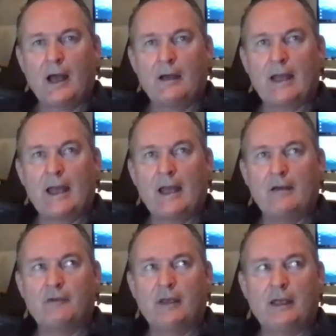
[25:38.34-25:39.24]

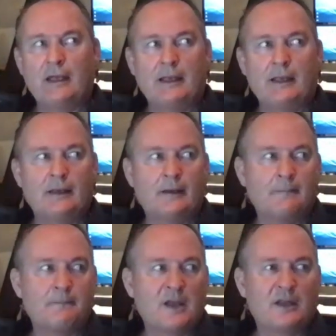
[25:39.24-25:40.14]
have
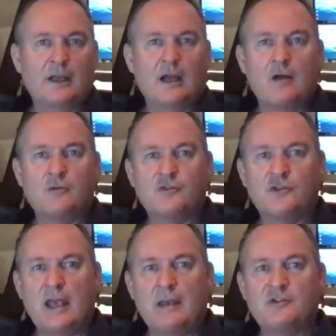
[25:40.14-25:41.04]
an account
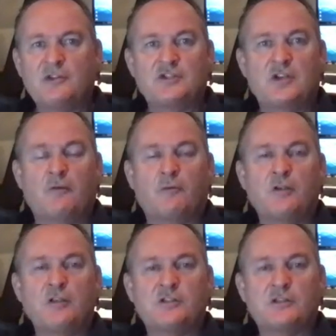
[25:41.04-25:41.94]
named
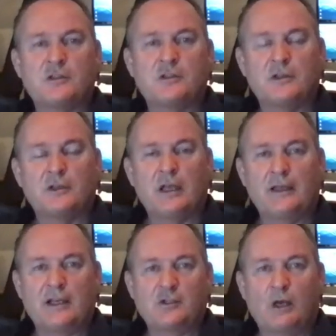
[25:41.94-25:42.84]
Discoveries, and
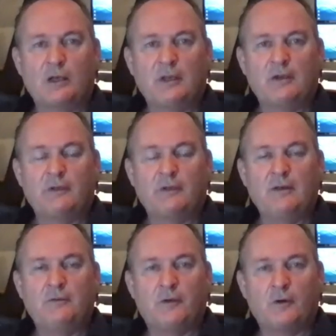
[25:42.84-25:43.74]
there's quite a bit of
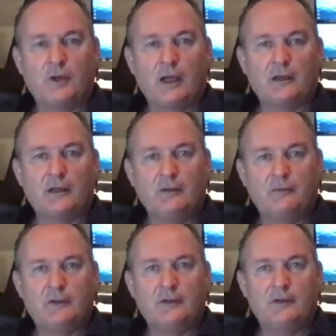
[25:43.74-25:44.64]
info there.
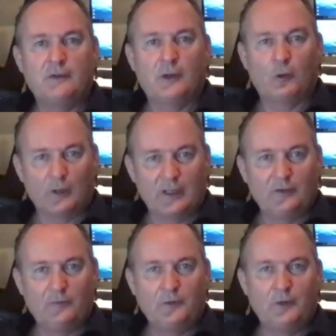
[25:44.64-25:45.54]
Even the long
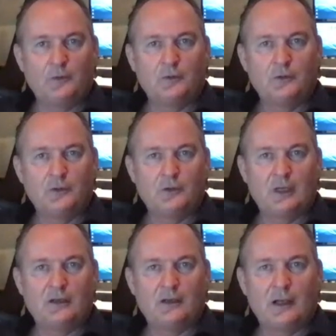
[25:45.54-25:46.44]
interview you
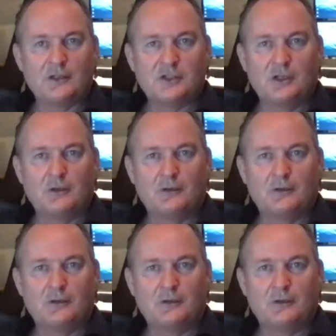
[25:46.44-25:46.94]
did last year.